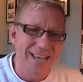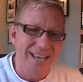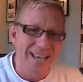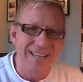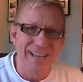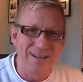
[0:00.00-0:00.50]

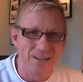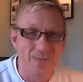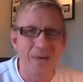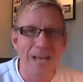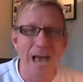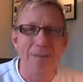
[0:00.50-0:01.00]
And it's
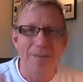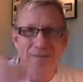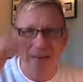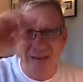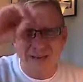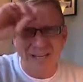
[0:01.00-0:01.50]
really helped me
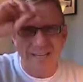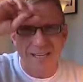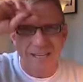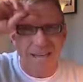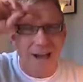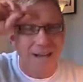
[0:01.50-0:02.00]

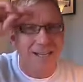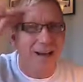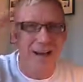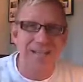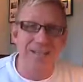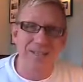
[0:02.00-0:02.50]
evangelistically.
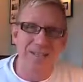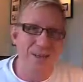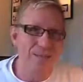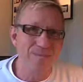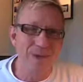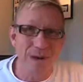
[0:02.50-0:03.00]
I did,
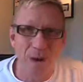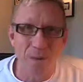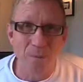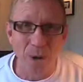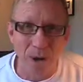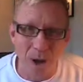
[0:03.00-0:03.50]

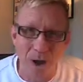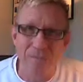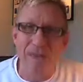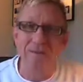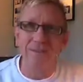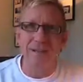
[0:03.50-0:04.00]
put a lot
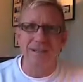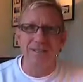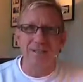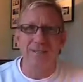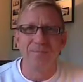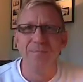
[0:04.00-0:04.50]
of effort
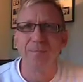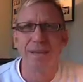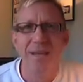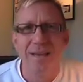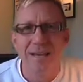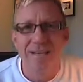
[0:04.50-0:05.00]
into
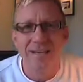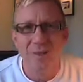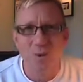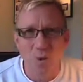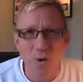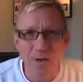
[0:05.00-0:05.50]

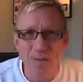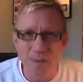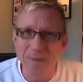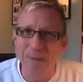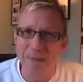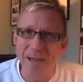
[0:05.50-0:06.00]
talking to
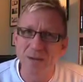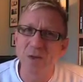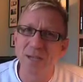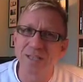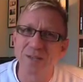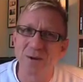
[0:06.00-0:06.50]
people about
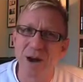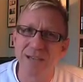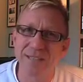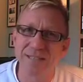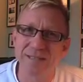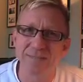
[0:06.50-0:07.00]
Jesus
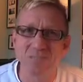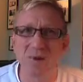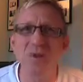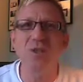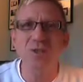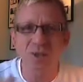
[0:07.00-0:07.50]
Christ,
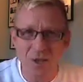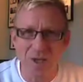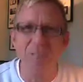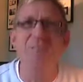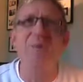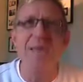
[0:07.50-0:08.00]
and
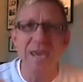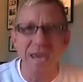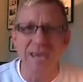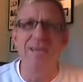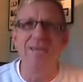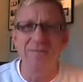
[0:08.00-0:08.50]
just
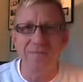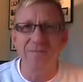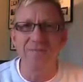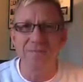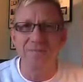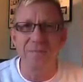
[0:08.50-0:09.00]
being
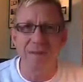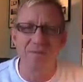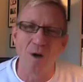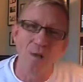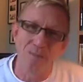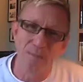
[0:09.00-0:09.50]

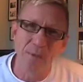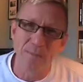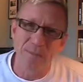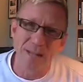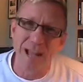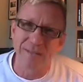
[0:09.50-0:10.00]
involved in
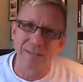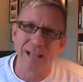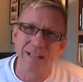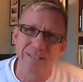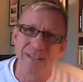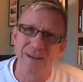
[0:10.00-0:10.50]
people's lives
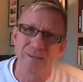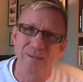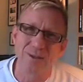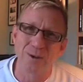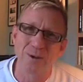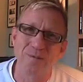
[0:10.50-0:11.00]
last year. We
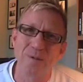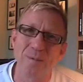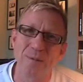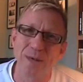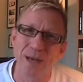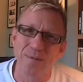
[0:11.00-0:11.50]
saw a few
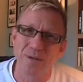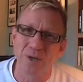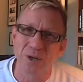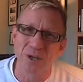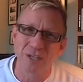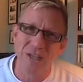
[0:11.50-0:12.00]
people come to
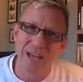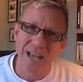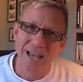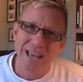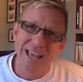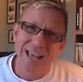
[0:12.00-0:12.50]
church,
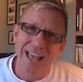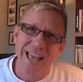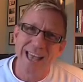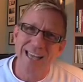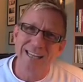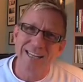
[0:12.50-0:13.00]

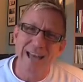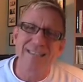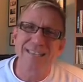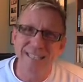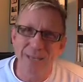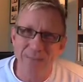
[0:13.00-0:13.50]
and
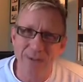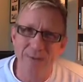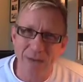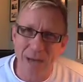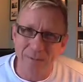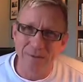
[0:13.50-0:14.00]
nothing seems to
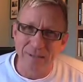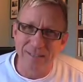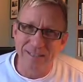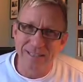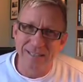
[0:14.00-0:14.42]
have come of it.